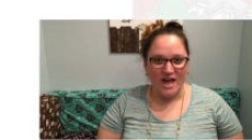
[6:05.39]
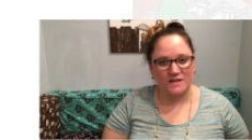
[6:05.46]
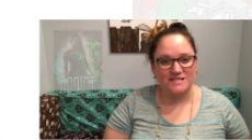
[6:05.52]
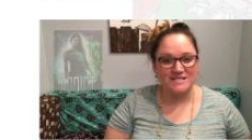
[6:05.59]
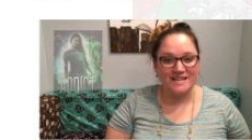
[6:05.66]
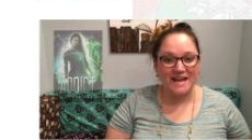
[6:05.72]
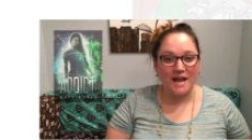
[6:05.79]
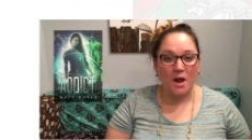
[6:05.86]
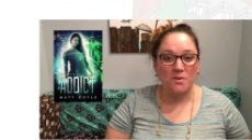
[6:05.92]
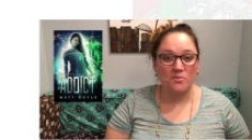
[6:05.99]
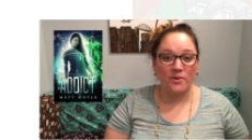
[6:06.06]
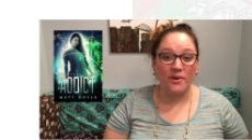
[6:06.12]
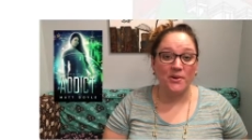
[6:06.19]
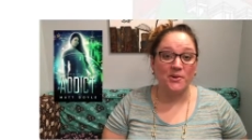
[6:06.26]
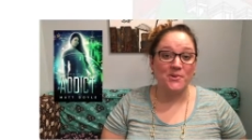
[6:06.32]
Today I'm
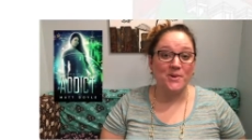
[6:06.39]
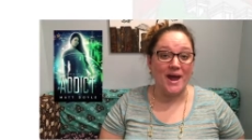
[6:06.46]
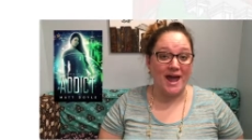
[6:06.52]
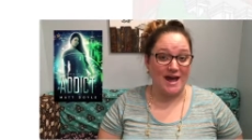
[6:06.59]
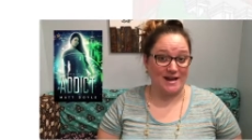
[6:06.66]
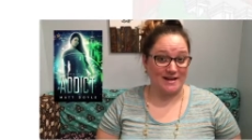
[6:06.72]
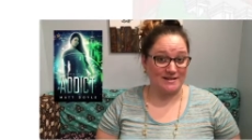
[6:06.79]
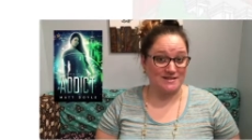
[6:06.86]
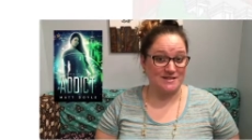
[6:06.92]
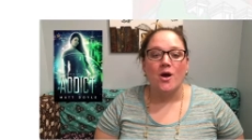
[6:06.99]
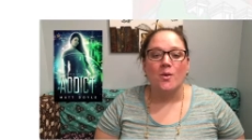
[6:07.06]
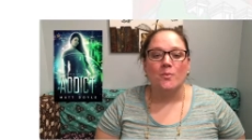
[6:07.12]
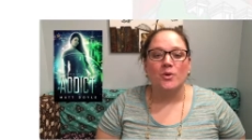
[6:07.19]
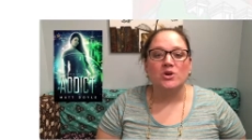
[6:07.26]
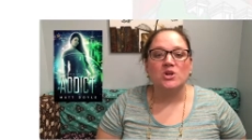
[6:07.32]
bringing you Addict
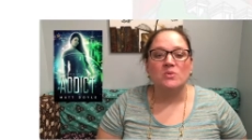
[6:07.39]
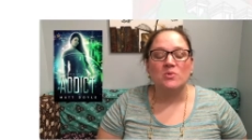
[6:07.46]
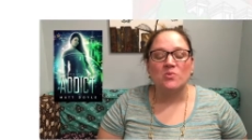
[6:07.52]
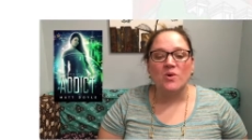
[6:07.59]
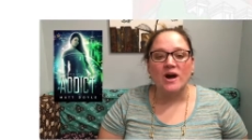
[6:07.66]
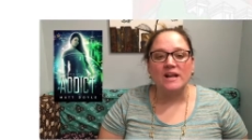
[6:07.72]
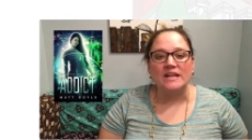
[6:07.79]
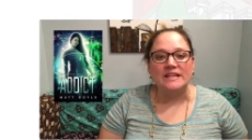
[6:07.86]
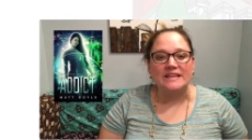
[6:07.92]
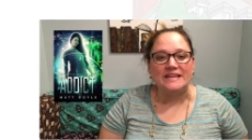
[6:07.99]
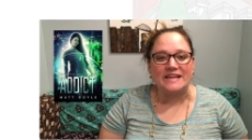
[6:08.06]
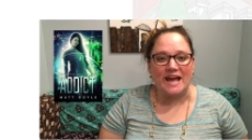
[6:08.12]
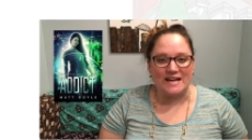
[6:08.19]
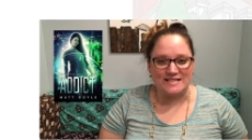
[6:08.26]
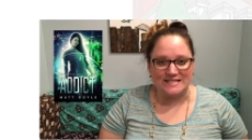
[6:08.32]
book number one in the
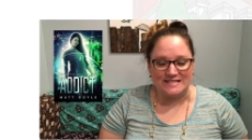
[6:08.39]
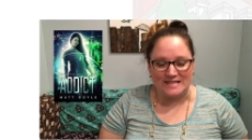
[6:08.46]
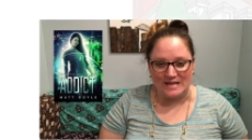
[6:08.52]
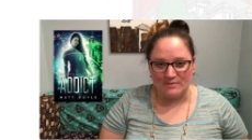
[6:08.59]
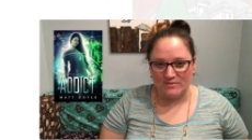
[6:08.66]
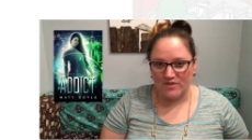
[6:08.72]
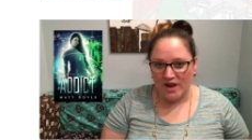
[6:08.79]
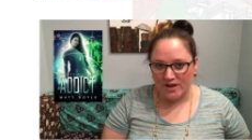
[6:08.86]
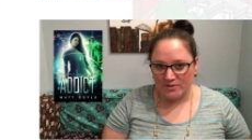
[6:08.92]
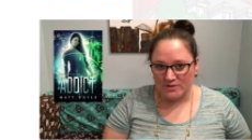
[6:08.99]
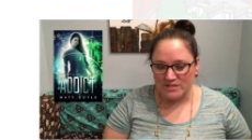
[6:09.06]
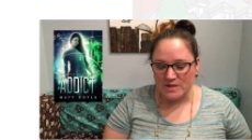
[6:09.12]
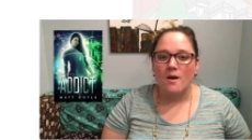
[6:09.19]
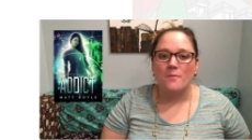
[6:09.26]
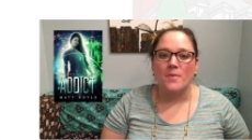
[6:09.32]
Cassie Tam
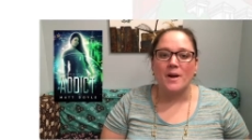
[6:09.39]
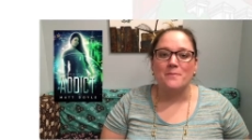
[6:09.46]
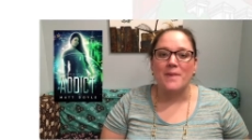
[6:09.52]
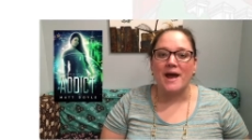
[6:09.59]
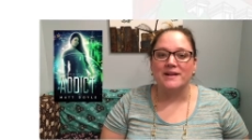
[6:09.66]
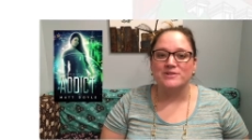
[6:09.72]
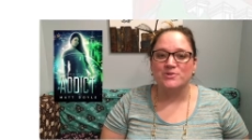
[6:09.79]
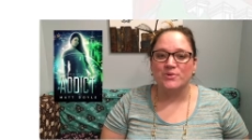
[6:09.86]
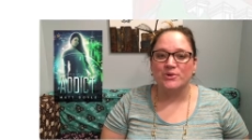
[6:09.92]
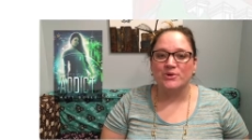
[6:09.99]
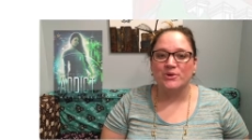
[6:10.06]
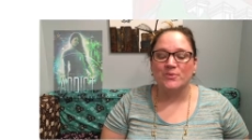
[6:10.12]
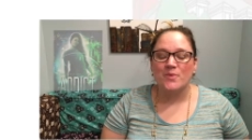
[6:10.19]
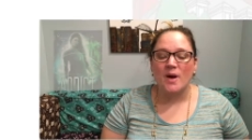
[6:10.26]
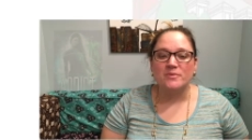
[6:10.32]
Files by Matt
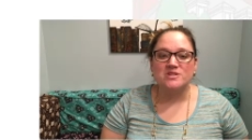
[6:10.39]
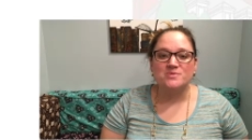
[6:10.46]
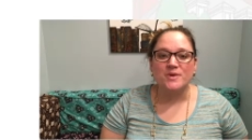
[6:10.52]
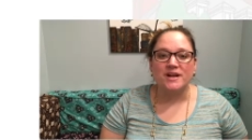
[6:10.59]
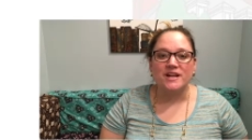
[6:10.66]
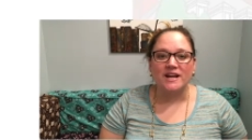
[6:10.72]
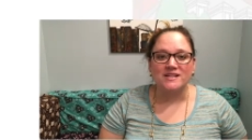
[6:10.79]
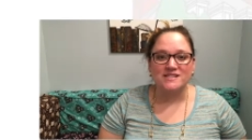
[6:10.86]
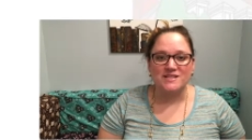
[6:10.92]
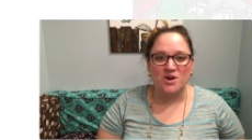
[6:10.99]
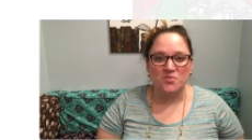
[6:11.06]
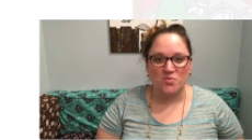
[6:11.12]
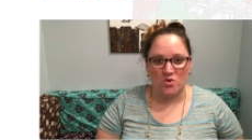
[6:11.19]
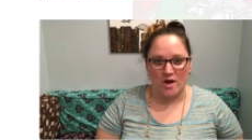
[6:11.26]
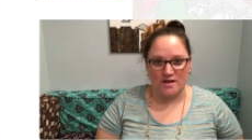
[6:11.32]
Doyle, published by
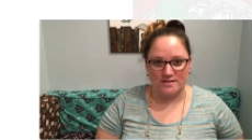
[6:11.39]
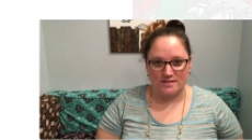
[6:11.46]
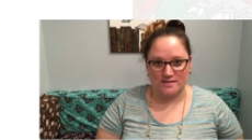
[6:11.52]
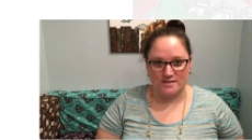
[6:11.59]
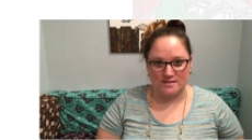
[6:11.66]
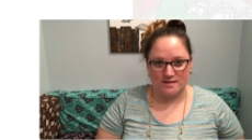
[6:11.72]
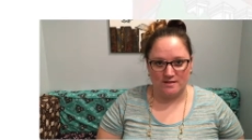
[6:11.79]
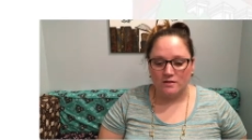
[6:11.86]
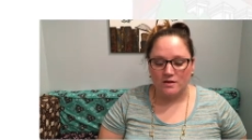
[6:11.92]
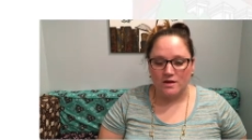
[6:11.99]
NineStar Press.